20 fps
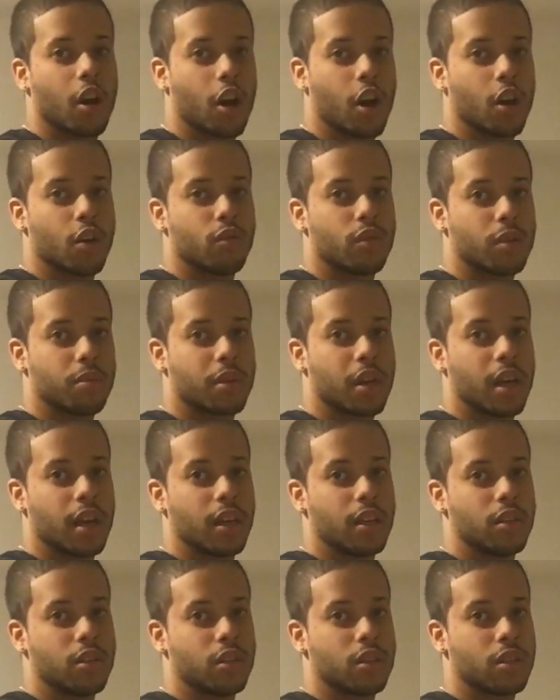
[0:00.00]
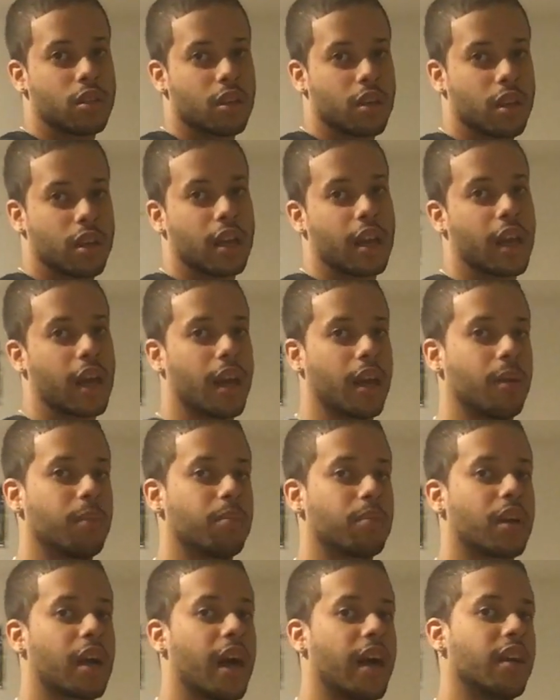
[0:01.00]
our rib cage
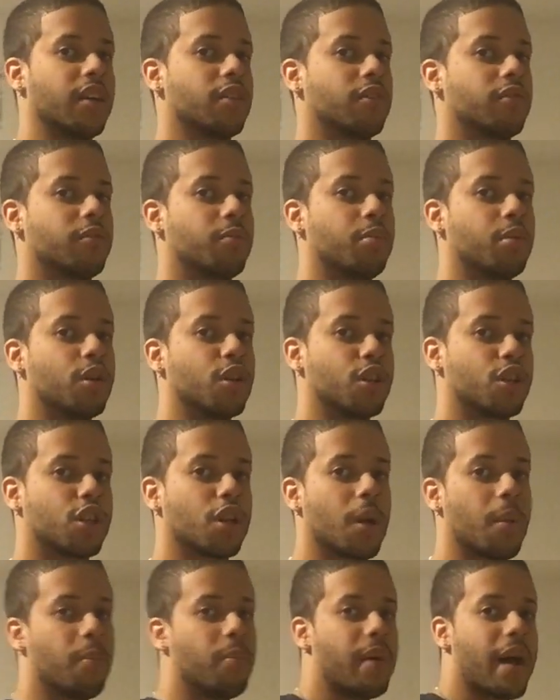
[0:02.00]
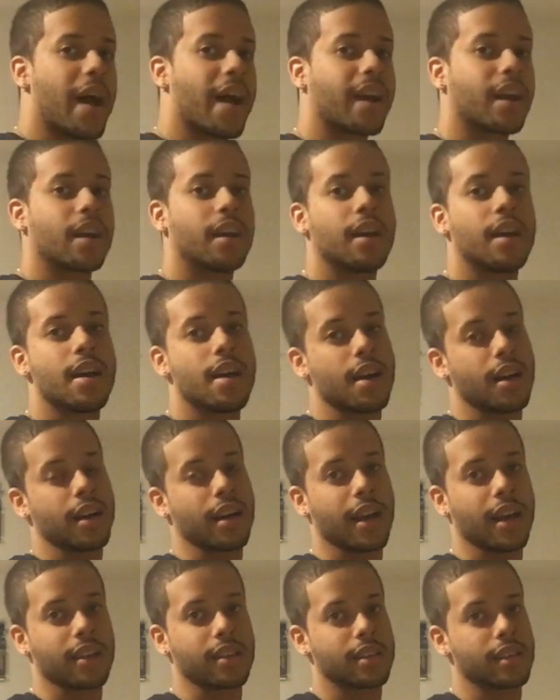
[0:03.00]
can kind of push back
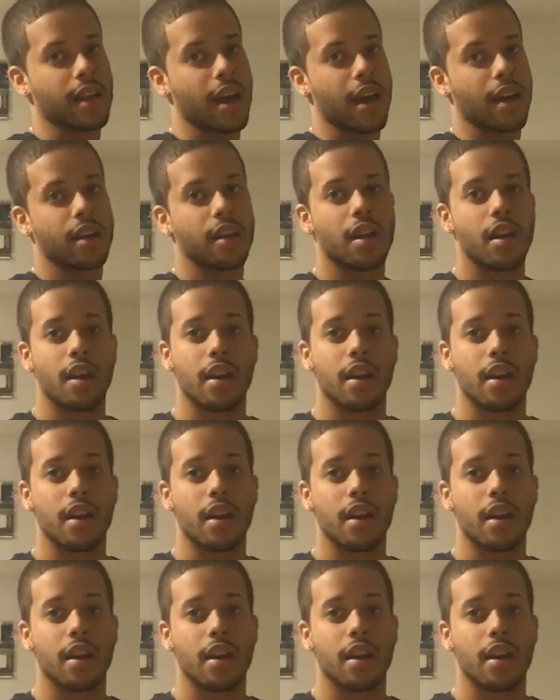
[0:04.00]
against that.